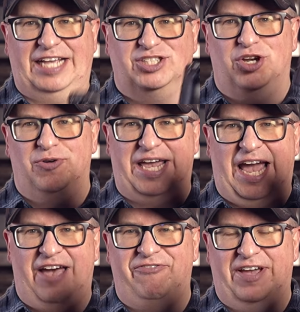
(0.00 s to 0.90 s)
a
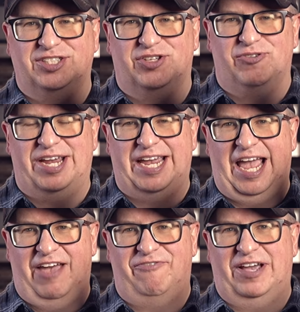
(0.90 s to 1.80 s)
Sony
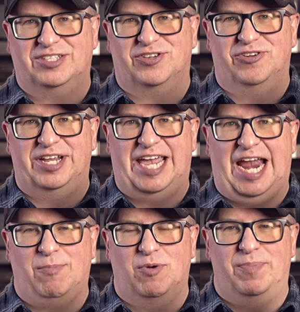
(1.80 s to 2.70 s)
FX3, FX30
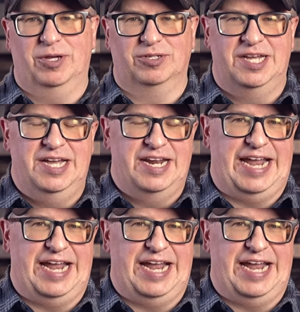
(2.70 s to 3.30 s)
camera build.